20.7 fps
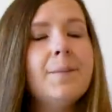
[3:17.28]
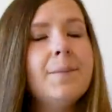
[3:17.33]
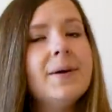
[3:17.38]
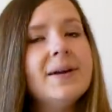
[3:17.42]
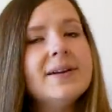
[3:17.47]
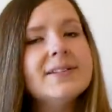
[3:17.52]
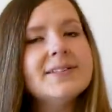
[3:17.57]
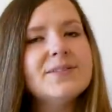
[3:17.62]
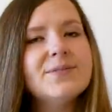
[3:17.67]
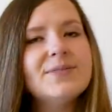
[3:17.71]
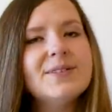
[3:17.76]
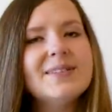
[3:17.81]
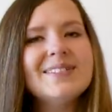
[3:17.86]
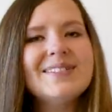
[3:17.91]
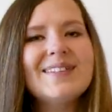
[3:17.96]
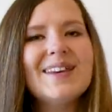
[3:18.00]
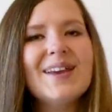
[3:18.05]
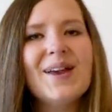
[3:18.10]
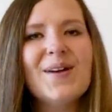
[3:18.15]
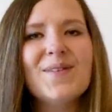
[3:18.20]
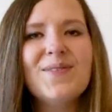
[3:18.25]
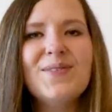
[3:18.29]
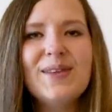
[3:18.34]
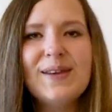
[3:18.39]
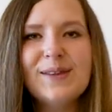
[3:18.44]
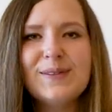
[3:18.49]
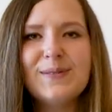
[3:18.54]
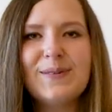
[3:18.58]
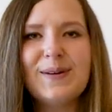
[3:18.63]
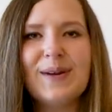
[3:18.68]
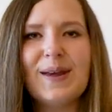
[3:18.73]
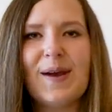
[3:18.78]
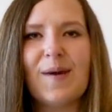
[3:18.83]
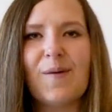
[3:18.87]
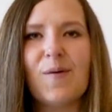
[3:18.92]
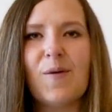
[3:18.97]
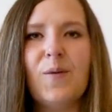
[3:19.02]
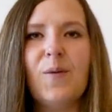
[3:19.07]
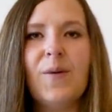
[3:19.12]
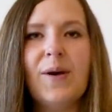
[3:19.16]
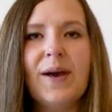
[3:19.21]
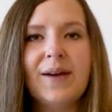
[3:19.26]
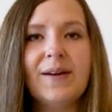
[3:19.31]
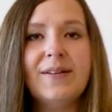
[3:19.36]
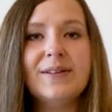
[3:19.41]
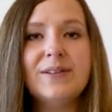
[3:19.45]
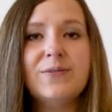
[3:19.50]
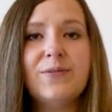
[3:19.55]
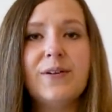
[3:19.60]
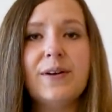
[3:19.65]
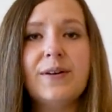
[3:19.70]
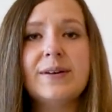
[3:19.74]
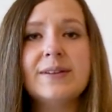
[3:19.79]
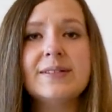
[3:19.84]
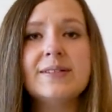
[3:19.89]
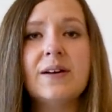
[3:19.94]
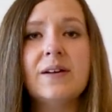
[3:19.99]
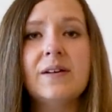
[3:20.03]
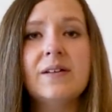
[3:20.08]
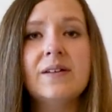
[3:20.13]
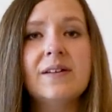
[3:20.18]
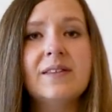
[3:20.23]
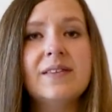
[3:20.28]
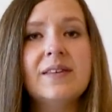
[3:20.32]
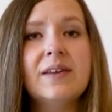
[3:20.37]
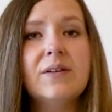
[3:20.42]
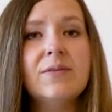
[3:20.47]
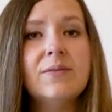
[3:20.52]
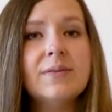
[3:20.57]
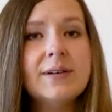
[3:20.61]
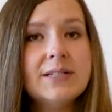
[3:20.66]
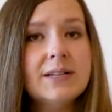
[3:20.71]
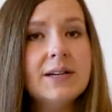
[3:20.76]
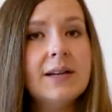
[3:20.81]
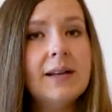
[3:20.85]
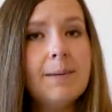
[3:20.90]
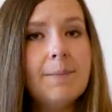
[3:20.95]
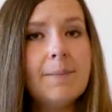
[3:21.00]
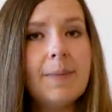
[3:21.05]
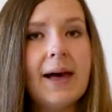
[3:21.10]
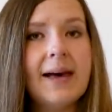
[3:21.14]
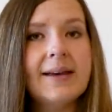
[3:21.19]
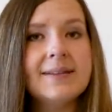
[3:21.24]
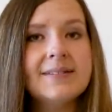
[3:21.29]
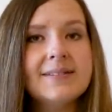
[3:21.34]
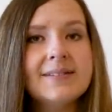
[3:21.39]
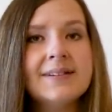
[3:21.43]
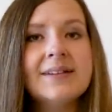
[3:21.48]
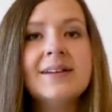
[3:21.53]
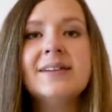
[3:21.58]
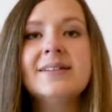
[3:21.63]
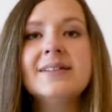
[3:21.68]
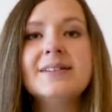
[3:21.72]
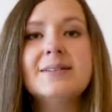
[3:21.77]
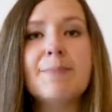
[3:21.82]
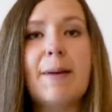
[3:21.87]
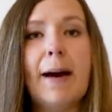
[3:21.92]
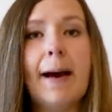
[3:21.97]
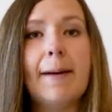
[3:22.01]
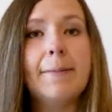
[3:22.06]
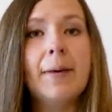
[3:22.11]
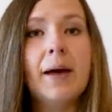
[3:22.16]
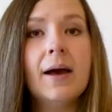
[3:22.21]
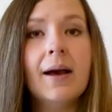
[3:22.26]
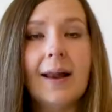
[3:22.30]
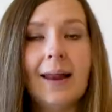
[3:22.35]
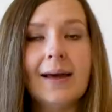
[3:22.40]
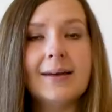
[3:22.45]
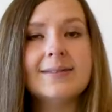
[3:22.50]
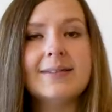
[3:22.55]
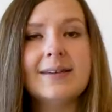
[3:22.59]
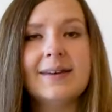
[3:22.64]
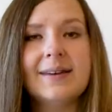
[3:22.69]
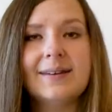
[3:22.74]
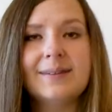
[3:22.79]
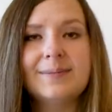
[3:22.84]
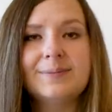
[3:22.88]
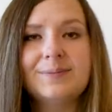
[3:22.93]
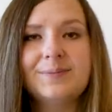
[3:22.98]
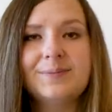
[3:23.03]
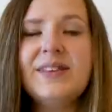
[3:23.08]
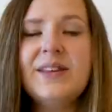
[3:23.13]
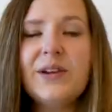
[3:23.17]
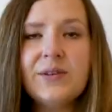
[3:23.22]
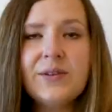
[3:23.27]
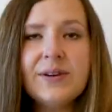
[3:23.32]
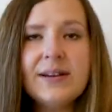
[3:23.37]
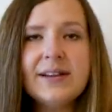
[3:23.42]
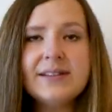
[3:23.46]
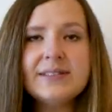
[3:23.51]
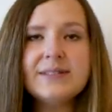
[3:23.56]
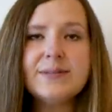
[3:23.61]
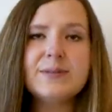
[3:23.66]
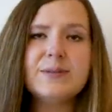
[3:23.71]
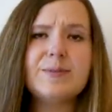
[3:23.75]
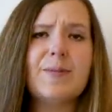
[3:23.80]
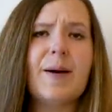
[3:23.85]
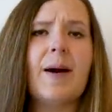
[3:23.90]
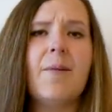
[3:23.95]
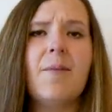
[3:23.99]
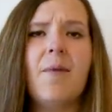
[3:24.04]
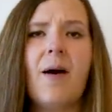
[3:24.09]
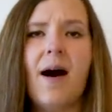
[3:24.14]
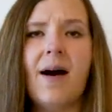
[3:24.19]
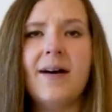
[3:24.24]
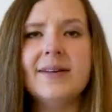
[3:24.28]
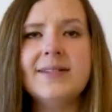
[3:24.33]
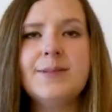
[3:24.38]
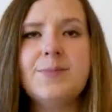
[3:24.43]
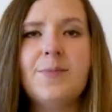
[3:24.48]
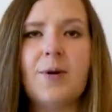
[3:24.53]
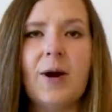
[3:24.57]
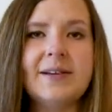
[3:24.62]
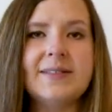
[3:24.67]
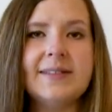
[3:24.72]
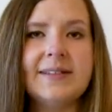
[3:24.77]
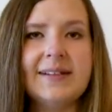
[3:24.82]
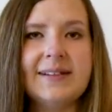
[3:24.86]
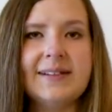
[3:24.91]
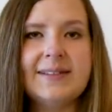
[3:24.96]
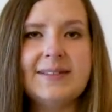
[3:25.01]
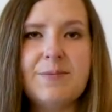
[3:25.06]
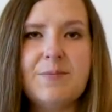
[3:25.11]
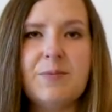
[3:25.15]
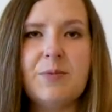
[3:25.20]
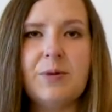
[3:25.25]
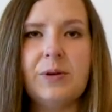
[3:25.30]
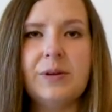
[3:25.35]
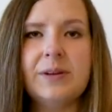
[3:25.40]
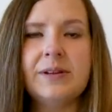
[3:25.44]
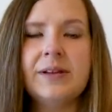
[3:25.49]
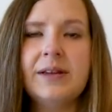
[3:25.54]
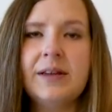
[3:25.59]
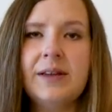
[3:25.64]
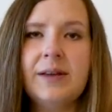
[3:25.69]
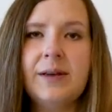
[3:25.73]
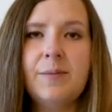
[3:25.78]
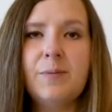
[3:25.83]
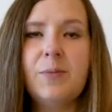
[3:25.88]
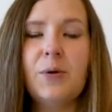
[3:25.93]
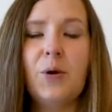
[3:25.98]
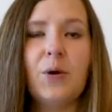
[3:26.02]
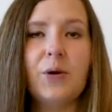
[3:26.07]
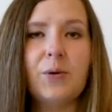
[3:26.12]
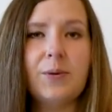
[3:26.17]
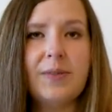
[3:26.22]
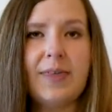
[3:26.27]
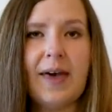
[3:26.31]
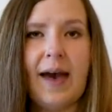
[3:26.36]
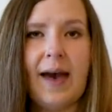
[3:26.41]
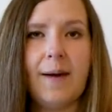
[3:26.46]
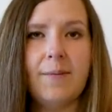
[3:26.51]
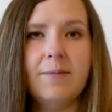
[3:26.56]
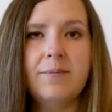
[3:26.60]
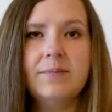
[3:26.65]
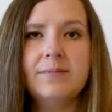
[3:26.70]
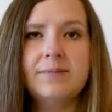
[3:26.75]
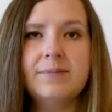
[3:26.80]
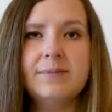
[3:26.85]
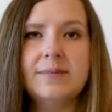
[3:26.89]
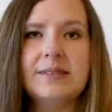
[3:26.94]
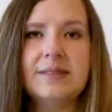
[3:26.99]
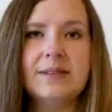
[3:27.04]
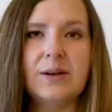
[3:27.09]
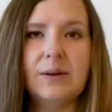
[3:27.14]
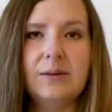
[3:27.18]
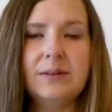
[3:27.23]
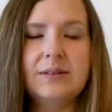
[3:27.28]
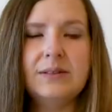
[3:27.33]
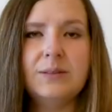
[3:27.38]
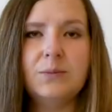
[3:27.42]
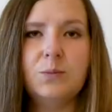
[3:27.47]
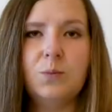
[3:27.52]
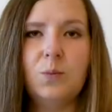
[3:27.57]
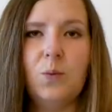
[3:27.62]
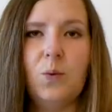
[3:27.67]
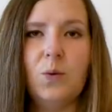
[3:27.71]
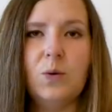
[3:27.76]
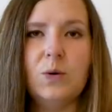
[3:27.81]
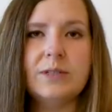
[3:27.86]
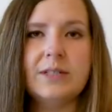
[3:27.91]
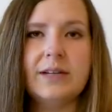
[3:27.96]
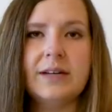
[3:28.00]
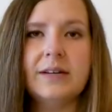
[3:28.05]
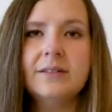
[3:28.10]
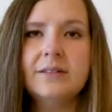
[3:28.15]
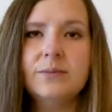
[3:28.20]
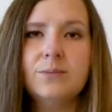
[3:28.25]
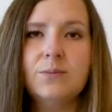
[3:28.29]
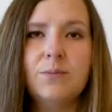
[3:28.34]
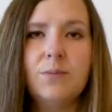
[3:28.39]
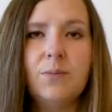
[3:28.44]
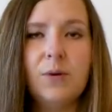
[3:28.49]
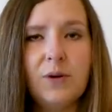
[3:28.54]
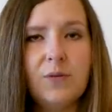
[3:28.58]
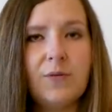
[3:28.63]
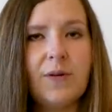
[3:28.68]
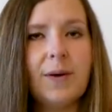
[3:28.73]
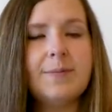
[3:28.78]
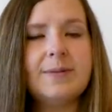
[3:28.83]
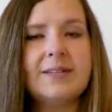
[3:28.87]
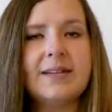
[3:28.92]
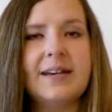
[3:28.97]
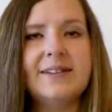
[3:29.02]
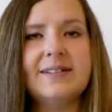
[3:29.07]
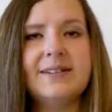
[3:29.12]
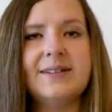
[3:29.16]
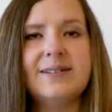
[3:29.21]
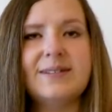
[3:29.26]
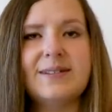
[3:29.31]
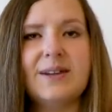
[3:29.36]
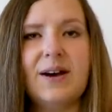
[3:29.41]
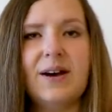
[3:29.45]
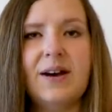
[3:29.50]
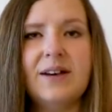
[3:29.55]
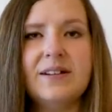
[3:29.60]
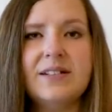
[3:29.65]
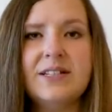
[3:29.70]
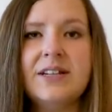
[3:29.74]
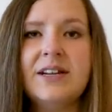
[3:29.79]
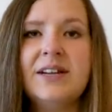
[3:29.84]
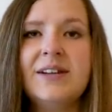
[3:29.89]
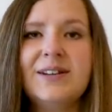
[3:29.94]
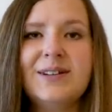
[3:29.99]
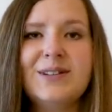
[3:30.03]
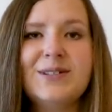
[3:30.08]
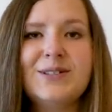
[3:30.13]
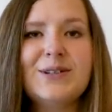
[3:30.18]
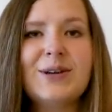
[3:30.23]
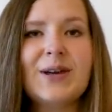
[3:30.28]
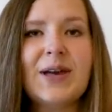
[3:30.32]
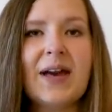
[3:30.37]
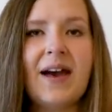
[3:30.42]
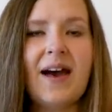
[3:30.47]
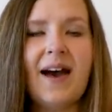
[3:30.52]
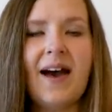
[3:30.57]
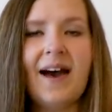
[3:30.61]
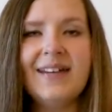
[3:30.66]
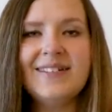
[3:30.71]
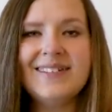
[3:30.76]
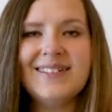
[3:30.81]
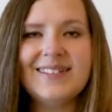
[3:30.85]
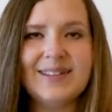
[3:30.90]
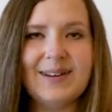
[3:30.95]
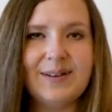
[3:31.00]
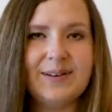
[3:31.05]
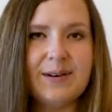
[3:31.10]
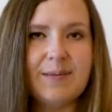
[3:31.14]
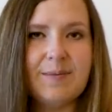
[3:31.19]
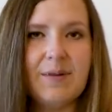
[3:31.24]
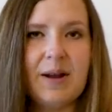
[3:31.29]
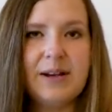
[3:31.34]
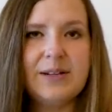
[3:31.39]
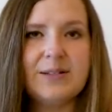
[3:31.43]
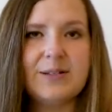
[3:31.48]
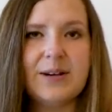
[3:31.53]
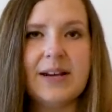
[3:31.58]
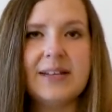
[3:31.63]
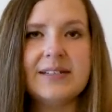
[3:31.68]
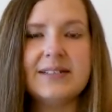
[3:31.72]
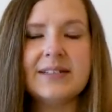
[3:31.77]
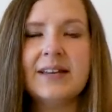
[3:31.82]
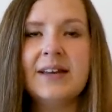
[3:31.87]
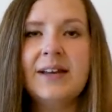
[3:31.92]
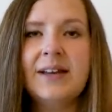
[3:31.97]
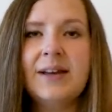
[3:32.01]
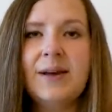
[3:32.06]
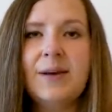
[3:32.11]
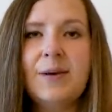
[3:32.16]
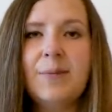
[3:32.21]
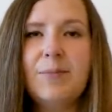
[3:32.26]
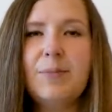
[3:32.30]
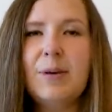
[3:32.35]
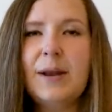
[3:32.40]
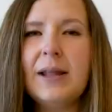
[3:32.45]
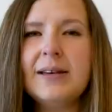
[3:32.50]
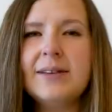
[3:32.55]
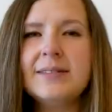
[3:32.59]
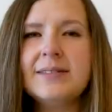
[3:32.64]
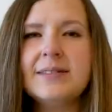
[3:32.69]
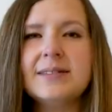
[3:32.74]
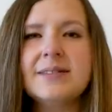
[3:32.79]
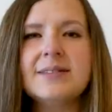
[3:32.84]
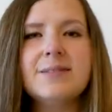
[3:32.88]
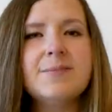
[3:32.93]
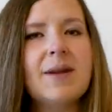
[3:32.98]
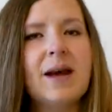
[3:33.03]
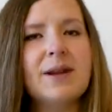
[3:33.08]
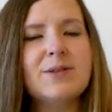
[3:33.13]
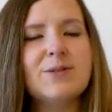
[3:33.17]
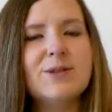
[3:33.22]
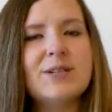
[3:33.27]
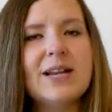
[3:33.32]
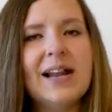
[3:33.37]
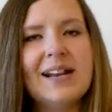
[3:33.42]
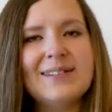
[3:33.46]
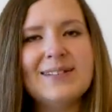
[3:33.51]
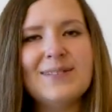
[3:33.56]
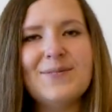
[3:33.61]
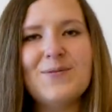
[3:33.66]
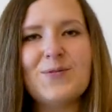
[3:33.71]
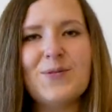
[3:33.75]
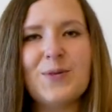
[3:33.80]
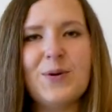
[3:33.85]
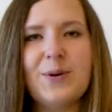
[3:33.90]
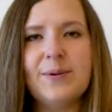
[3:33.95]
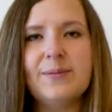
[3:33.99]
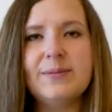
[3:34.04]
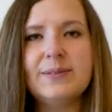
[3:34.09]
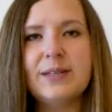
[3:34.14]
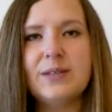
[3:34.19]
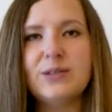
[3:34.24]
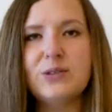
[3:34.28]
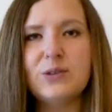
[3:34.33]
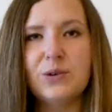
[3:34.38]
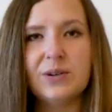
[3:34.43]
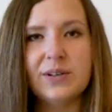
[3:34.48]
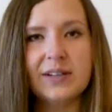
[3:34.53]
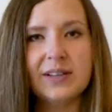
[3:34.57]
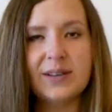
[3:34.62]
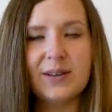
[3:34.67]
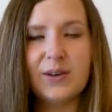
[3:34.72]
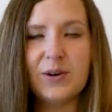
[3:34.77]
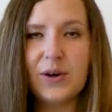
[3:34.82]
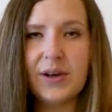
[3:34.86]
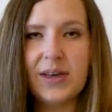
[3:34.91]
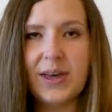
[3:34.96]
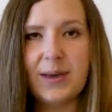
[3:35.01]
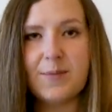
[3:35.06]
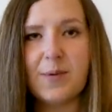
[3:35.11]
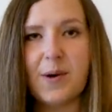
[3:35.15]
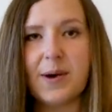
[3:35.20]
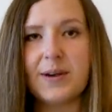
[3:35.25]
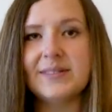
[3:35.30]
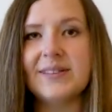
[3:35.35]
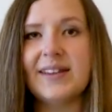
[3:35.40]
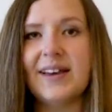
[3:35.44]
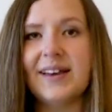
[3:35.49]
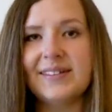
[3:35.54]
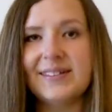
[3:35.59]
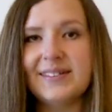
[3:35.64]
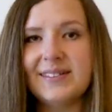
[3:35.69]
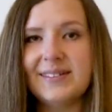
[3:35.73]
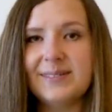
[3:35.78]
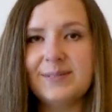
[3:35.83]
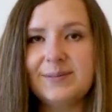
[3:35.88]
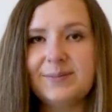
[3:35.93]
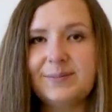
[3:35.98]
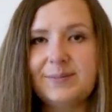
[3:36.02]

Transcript: But for the sake of this video, we're going to focus on the original and best Spam classic. The ingredients of spam are surprisingly simple. Pork with ham, salt, water, modified potato starch, sugar and sodium nitrate, plus some natural gelatin forms during the cooking process.